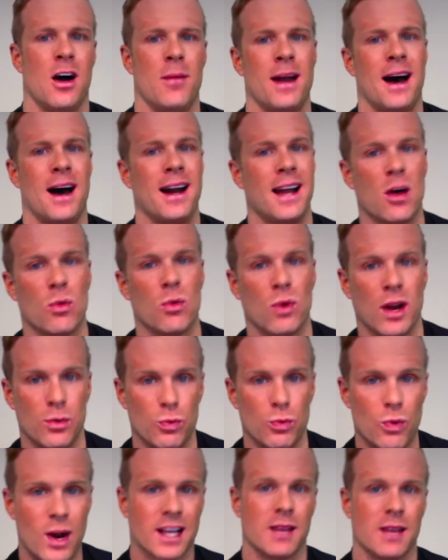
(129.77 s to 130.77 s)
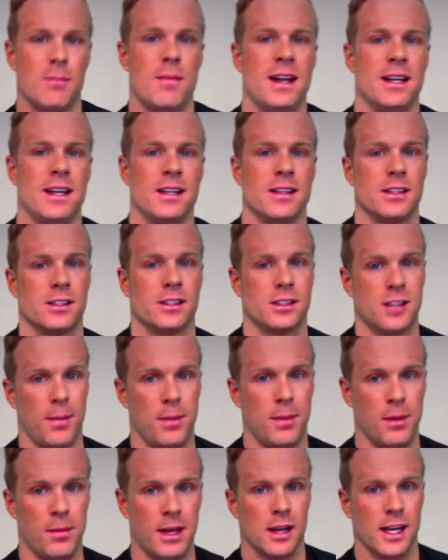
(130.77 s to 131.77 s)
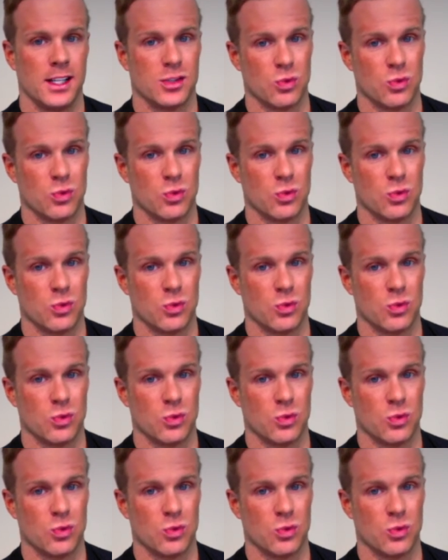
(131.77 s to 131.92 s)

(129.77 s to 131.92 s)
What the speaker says: I'm not outright recommending this supplement.